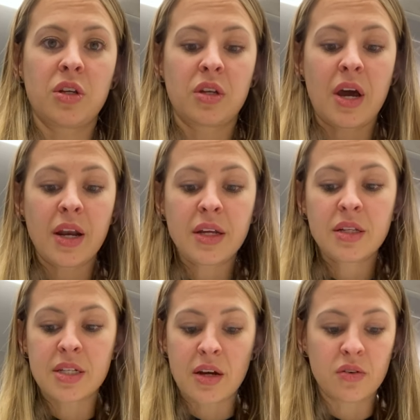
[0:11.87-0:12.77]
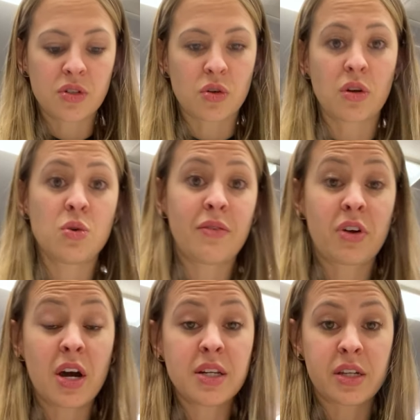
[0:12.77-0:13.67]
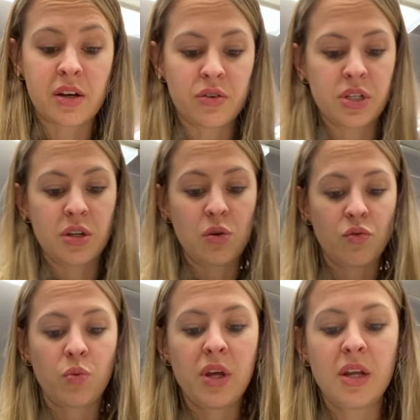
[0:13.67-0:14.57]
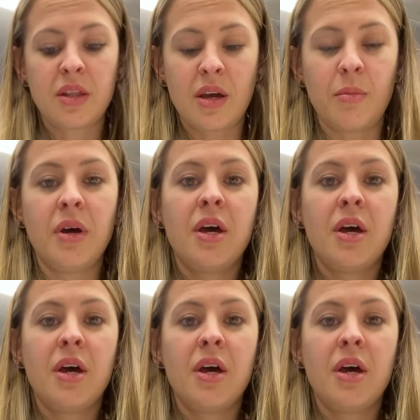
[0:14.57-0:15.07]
cutting decals or you have cut decals and you've weeded them,